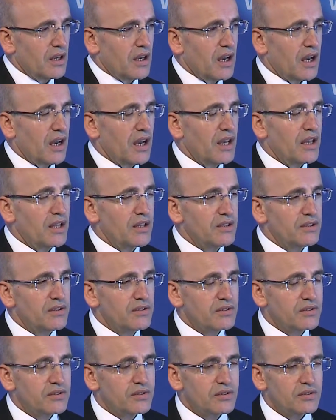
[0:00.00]

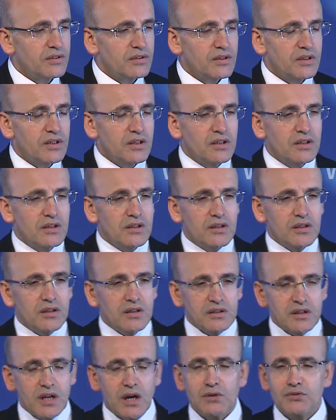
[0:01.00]
And
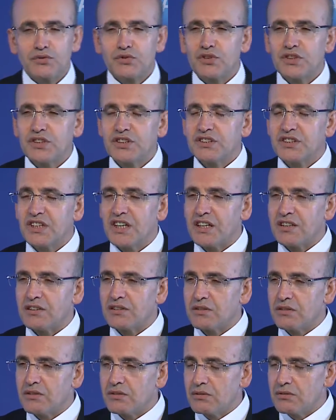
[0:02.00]
countries
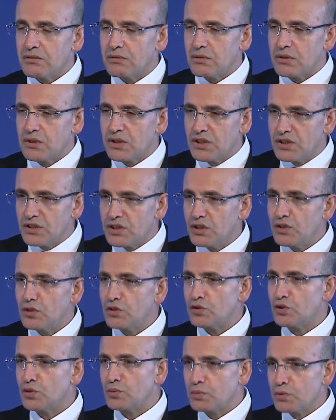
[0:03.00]
that
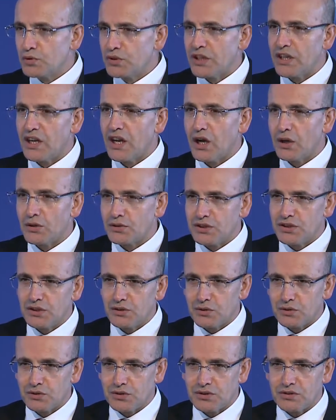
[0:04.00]
continues to put their house in
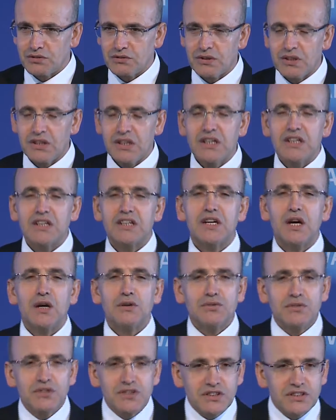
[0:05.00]
order,
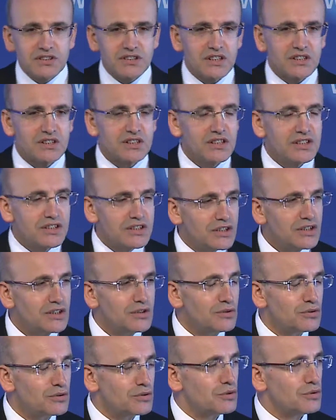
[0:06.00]
countries that
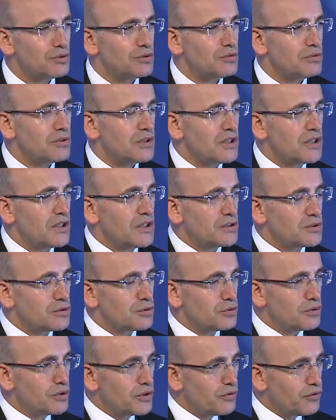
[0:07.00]
continue to
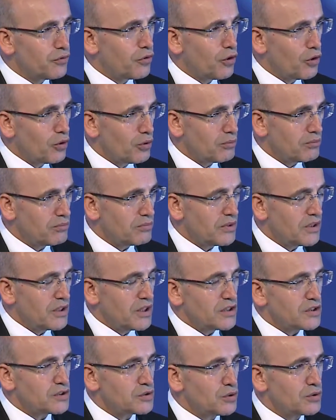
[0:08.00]
reform
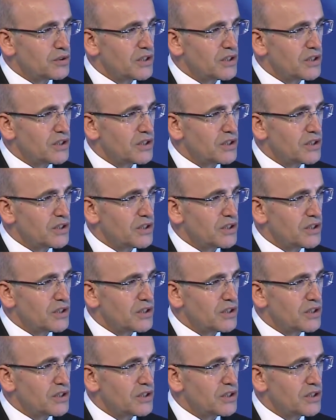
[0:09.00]
so